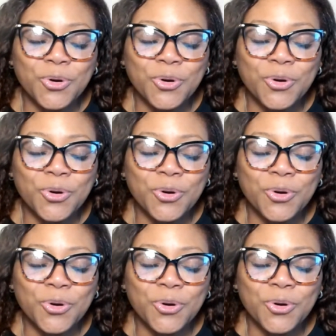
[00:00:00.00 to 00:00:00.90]
The very
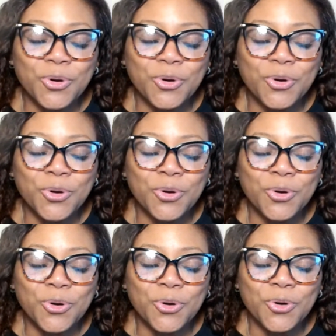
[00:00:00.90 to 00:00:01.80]
first one
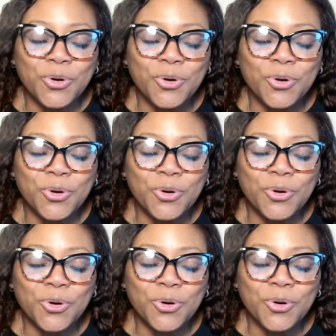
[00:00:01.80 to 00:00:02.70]
talking about your
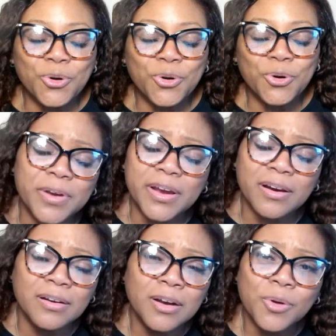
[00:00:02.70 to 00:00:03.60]
prime
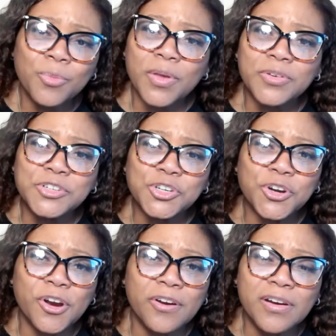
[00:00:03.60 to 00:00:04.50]
career, whether it's your
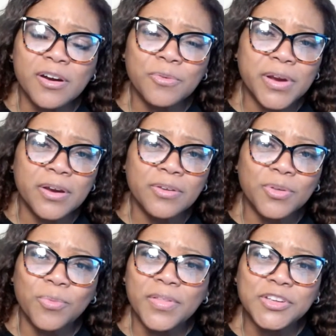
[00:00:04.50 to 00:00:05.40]
current career, the
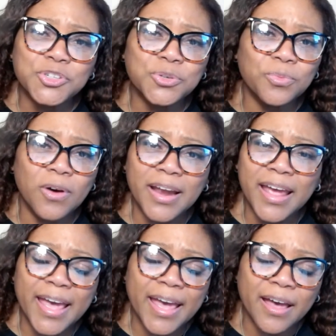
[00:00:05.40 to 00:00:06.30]
one that you want to
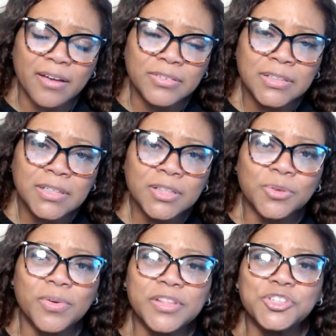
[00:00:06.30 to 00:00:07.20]
have, the
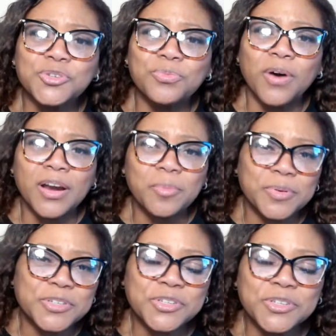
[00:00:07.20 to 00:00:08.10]
one that you want to
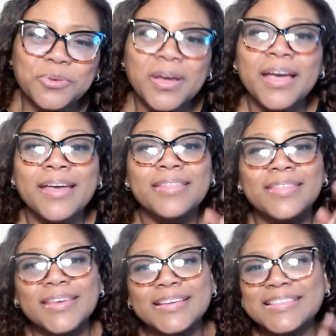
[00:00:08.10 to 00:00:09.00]
pursue.
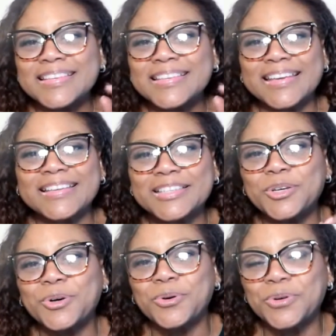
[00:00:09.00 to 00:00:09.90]
This is the
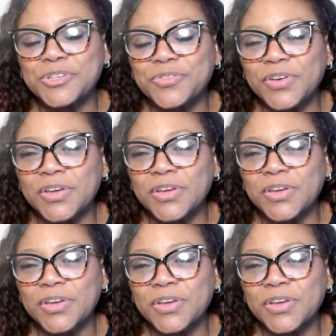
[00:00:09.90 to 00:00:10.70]
course for you.